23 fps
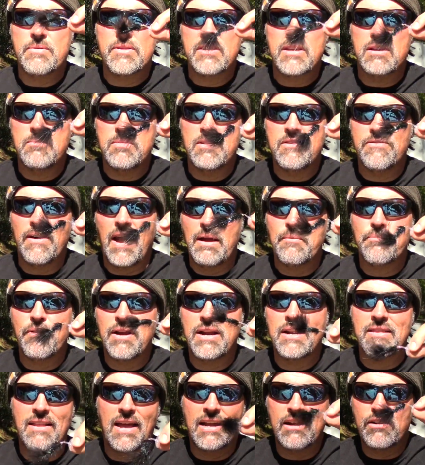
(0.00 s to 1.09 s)
It's going to be
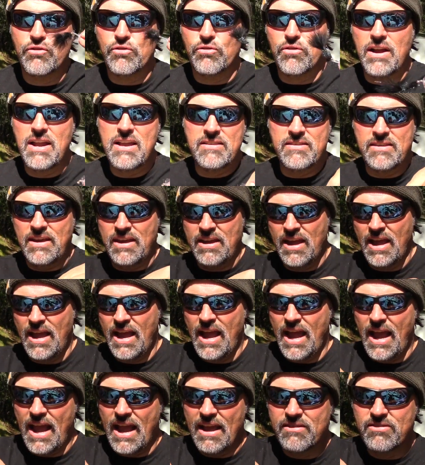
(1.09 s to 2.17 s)
vibrating like crazy
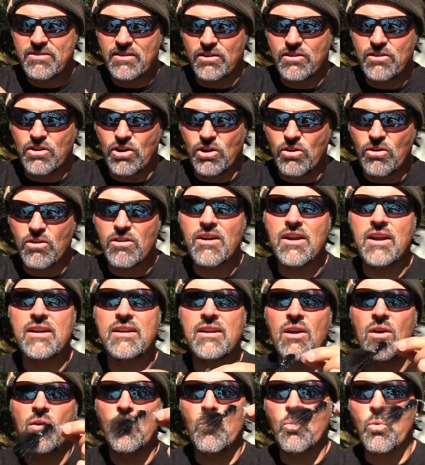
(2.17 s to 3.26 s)
as the current
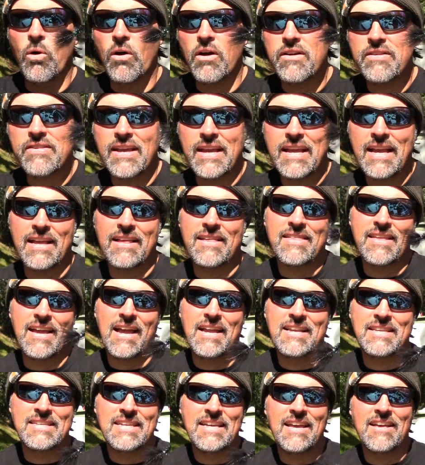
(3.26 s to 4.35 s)
works against
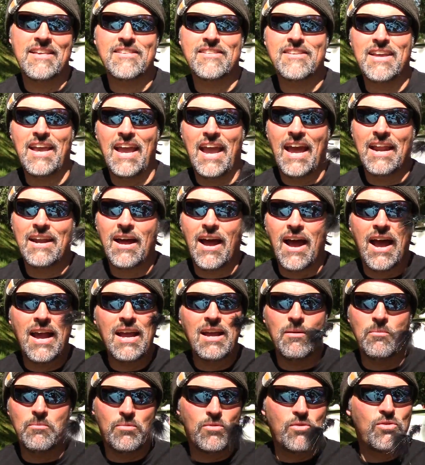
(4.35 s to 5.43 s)
that disc, and I
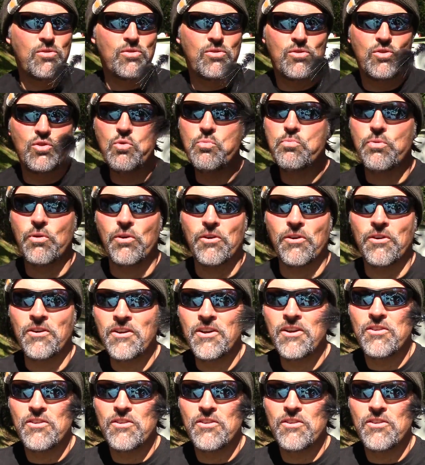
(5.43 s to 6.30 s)
am super,